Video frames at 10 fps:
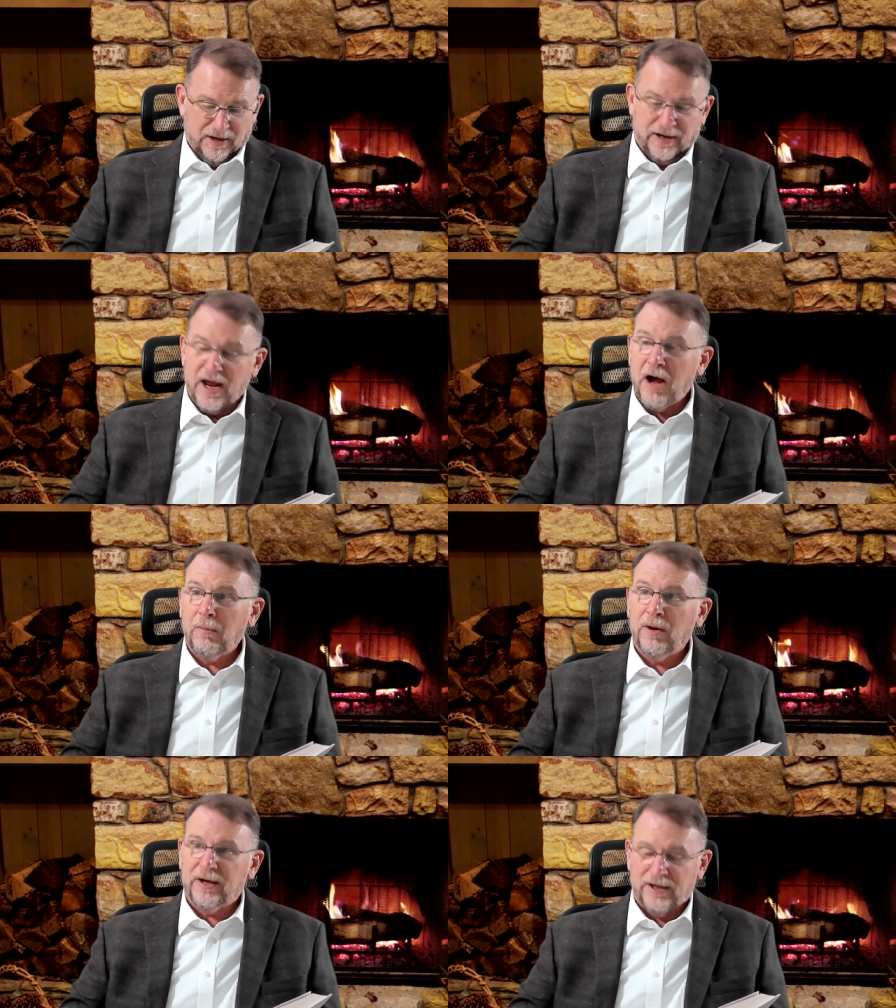Now,
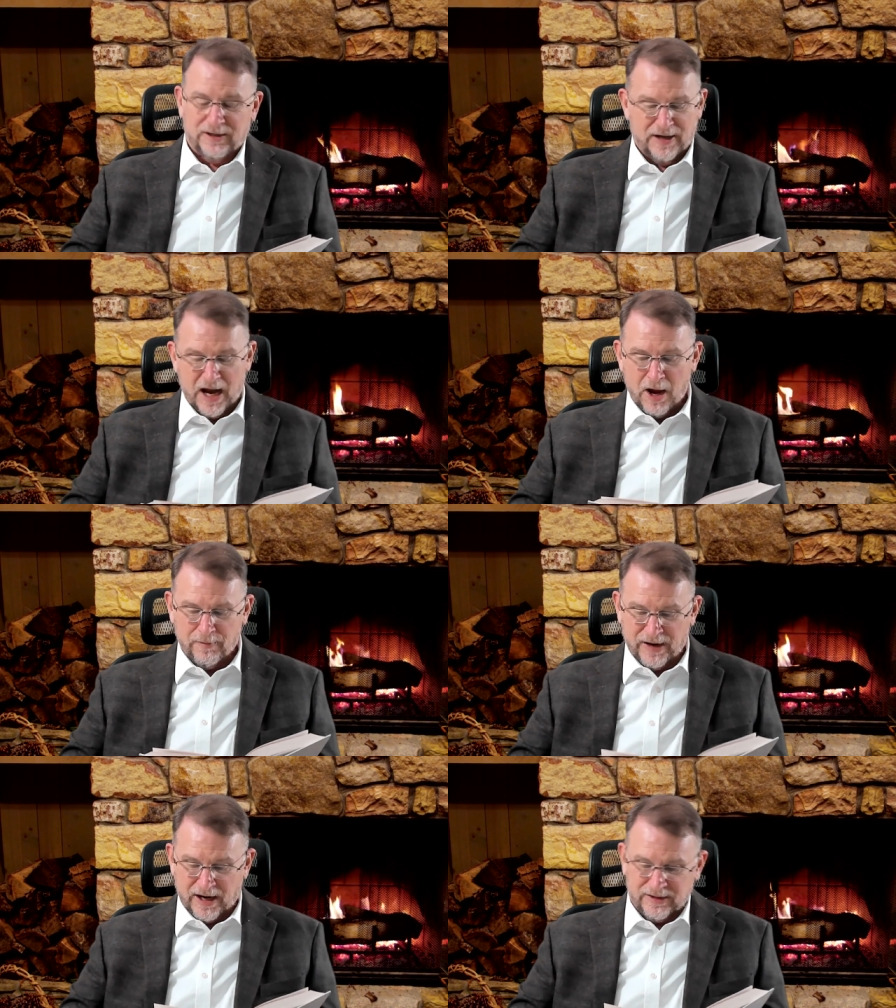Buddy, now,
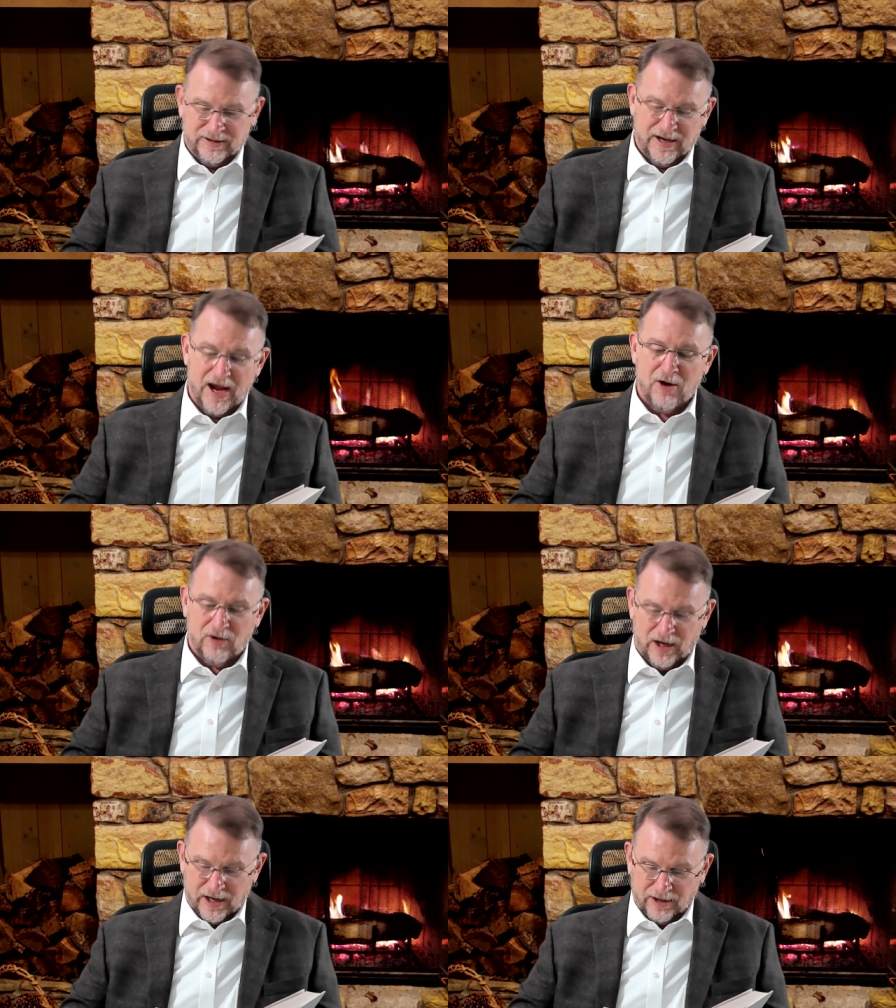Matt, now,
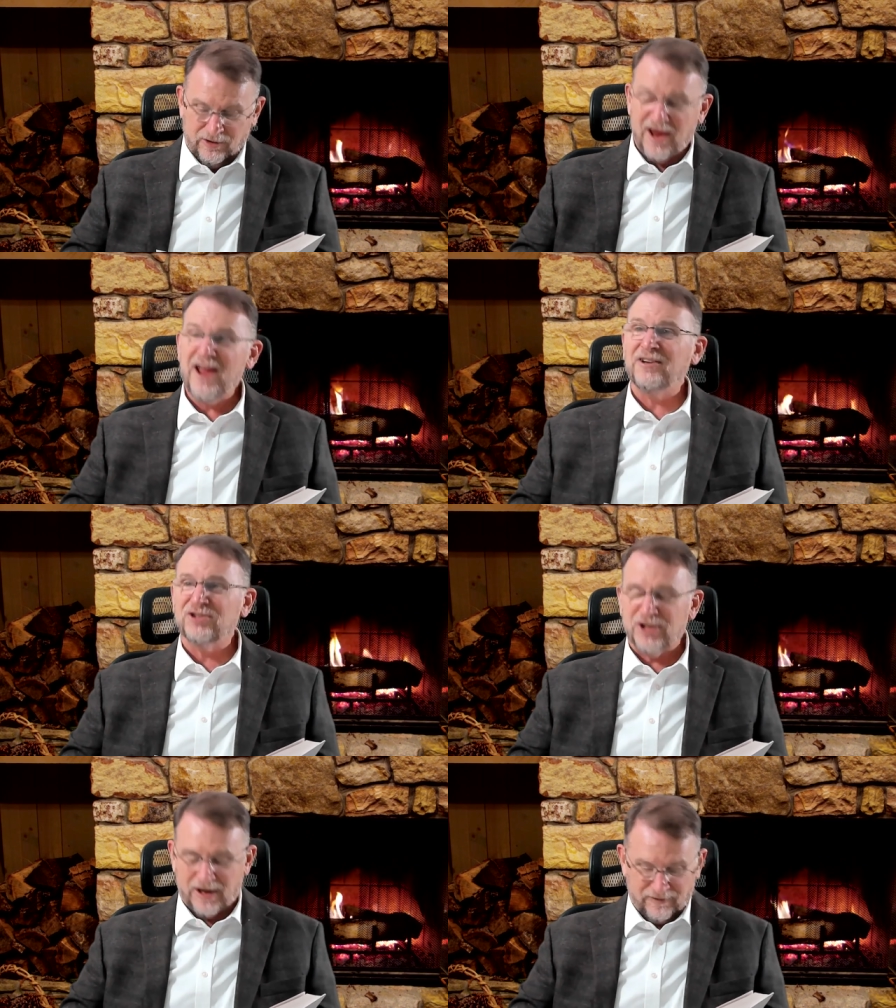Kyle, and
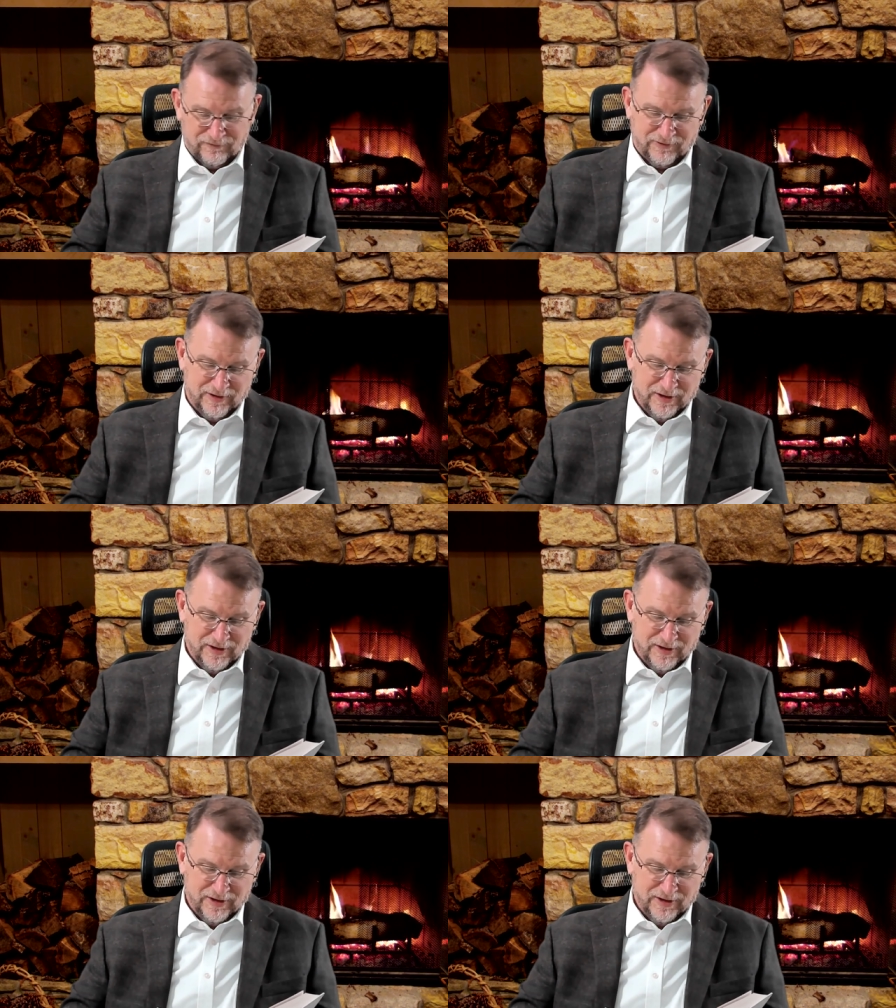Jeff,